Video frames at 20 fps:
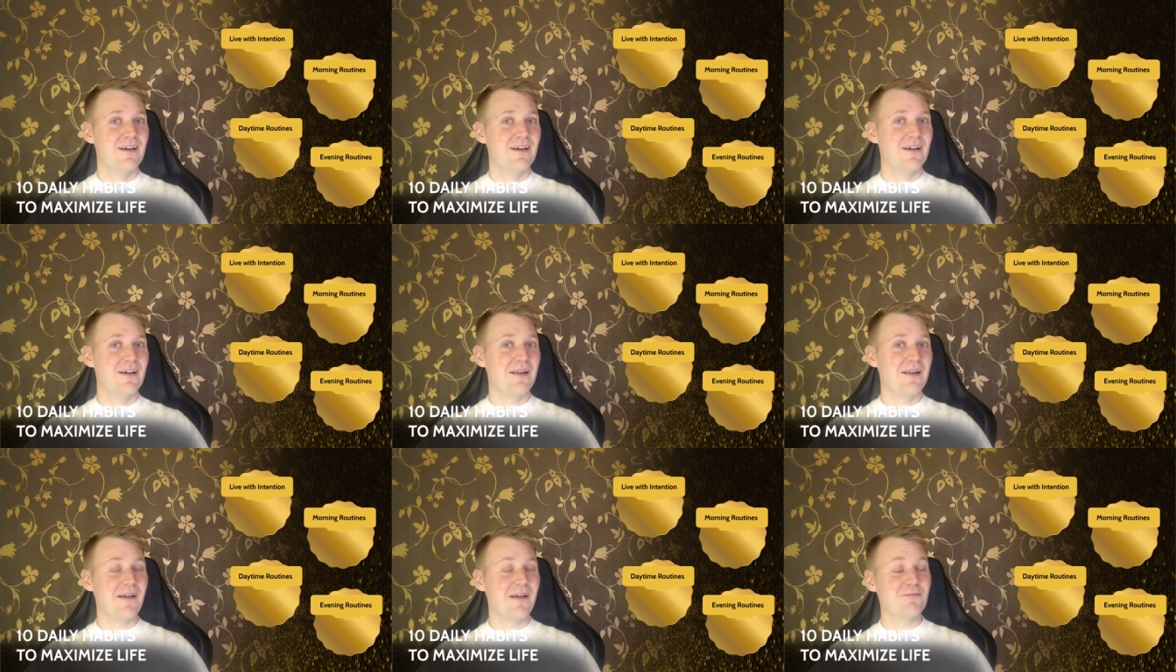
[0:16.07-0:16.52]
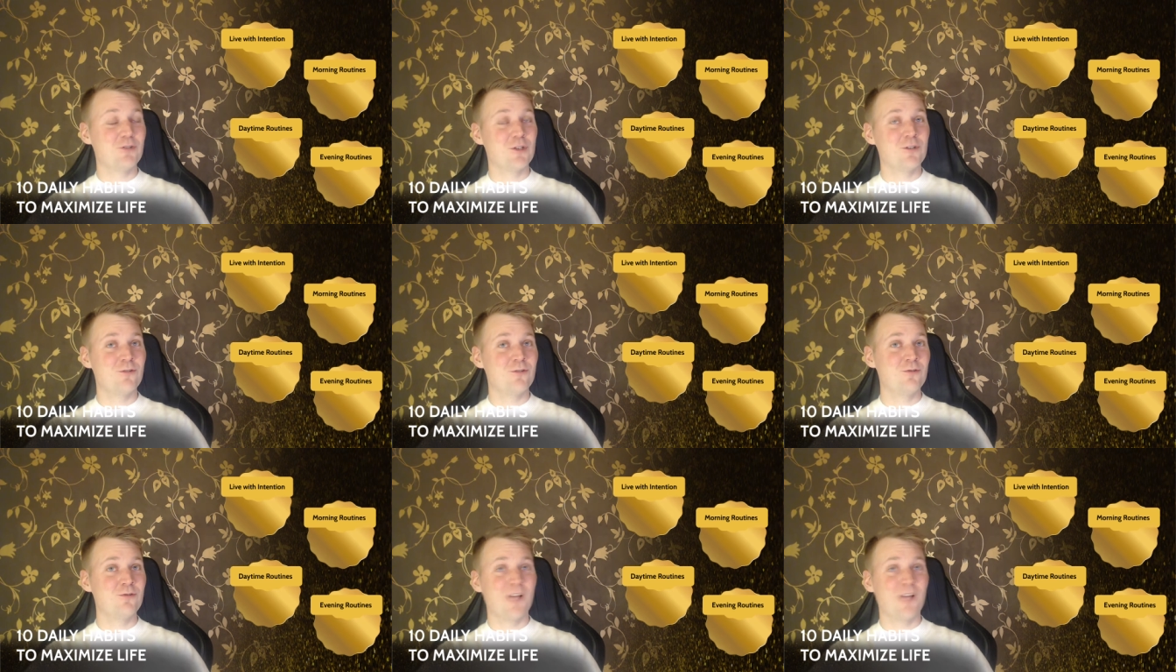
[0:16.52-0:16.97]
love to
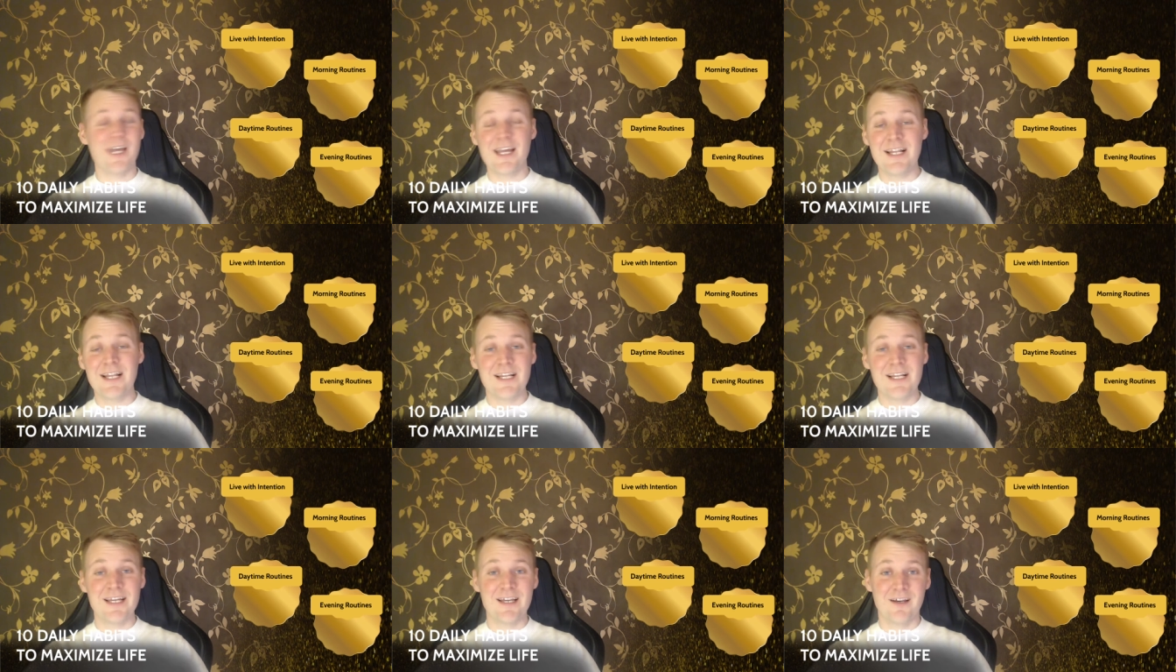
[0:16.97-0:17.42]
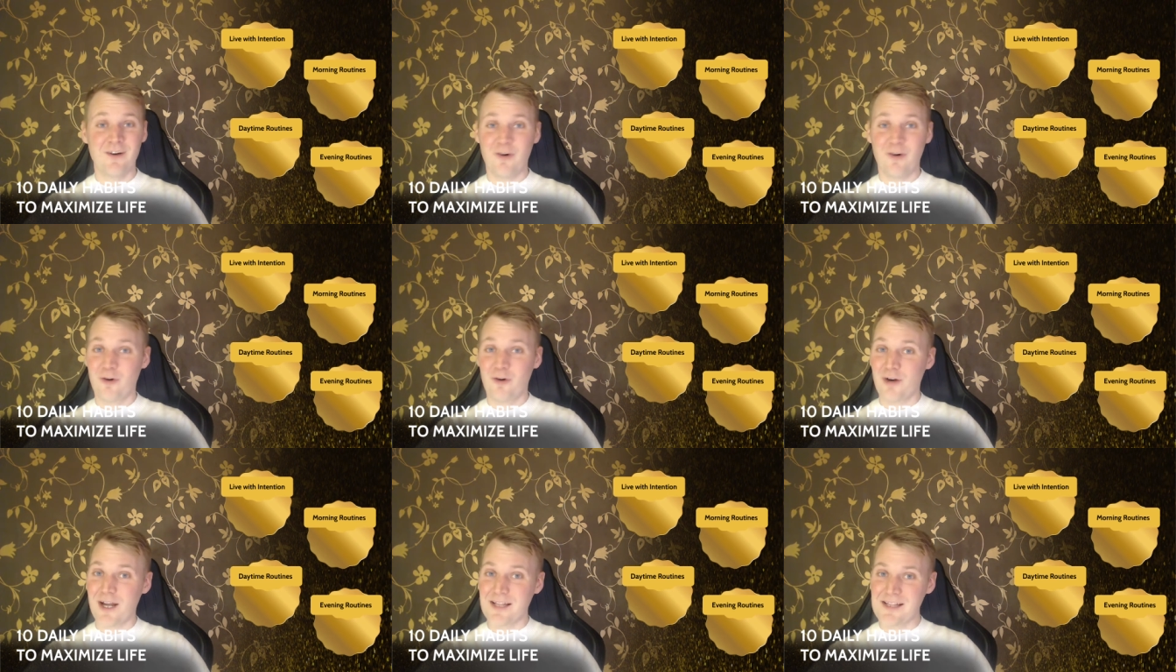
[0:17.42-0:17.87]
do daily
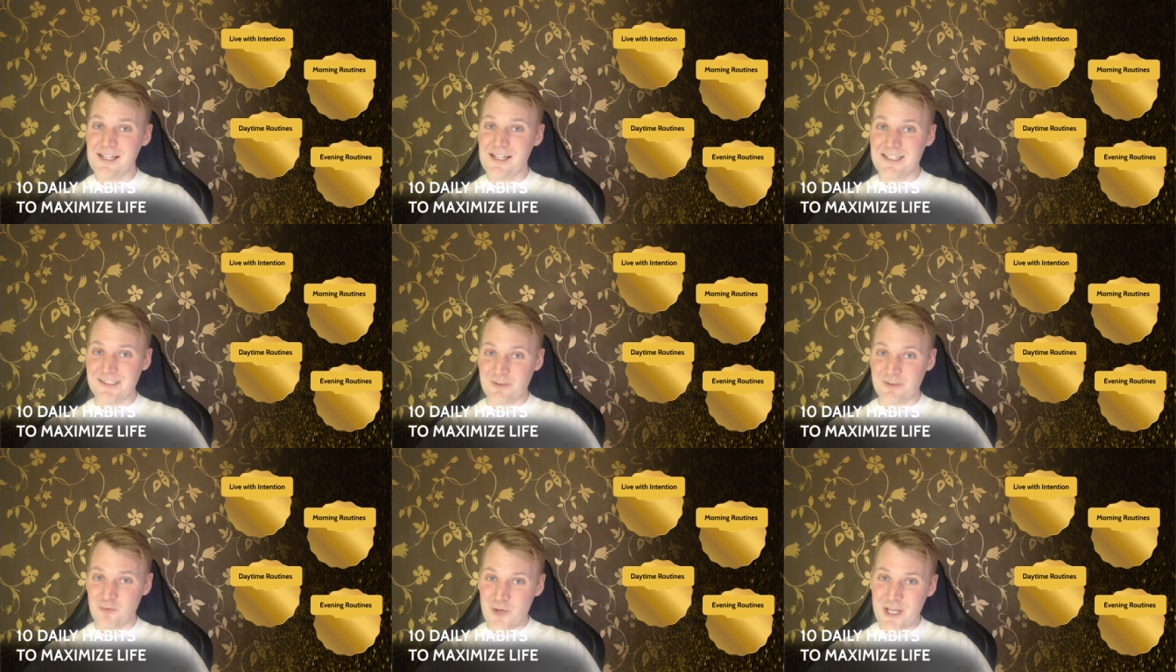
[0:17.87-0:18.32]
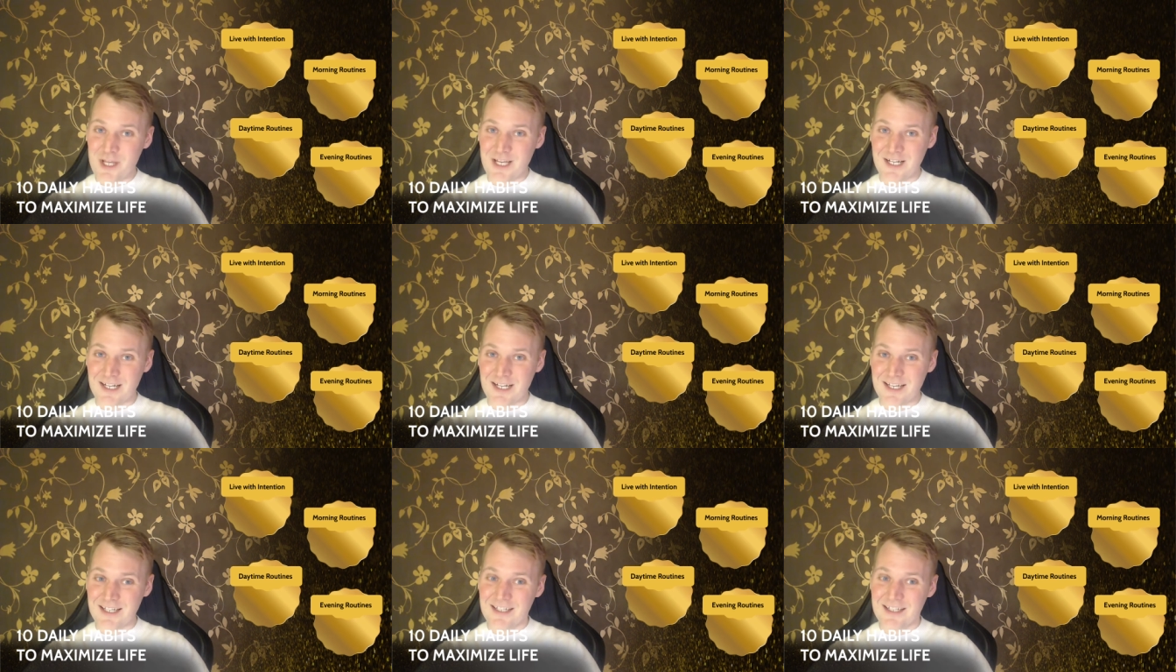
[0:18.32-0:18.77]
or at least
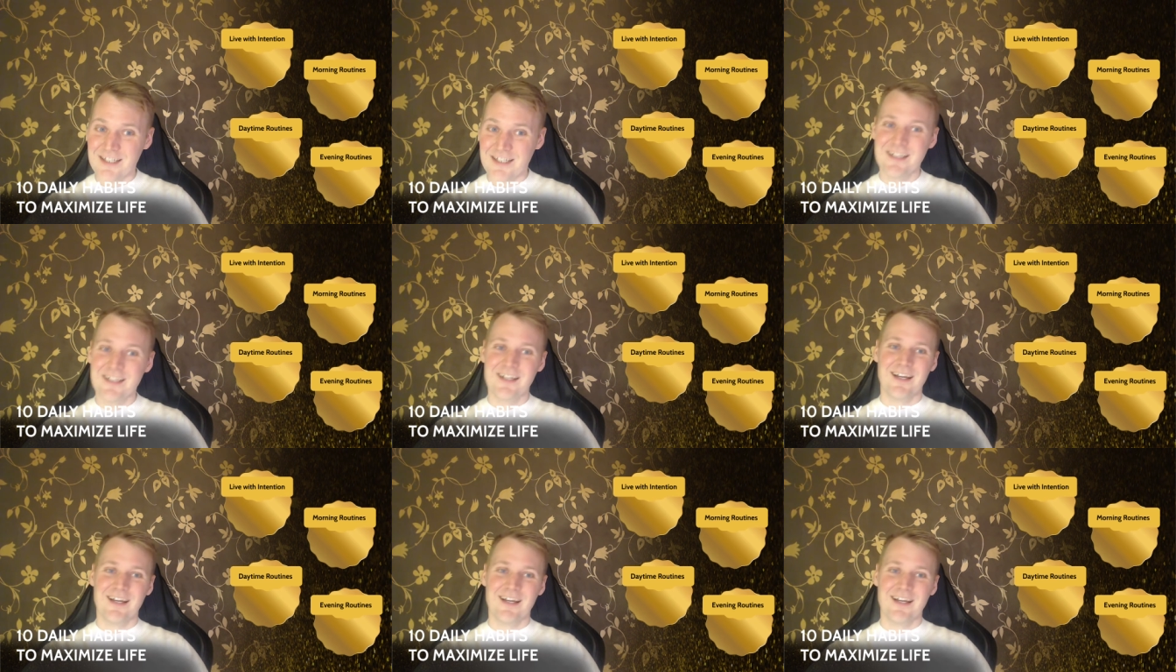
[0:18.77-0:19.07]
weekly,